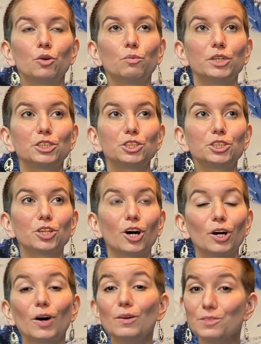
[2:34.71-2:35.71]
which
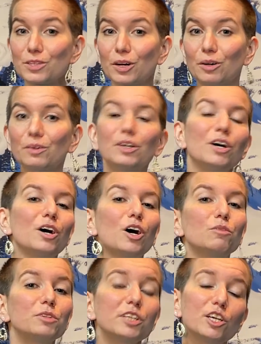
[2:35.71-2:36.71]
are also
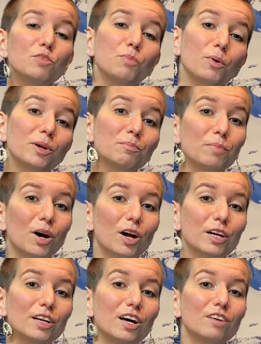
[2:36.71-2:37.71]
a really important
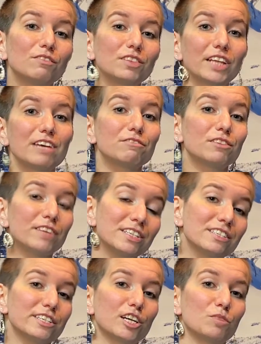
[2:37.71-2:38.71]
part of life
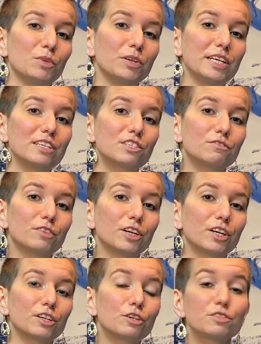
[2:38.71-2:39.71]
event ceremonies
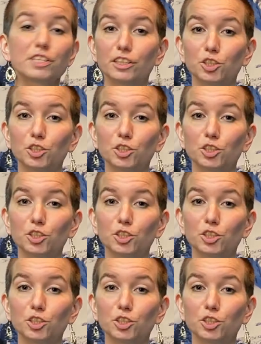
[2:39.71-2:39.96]
for Coast Salish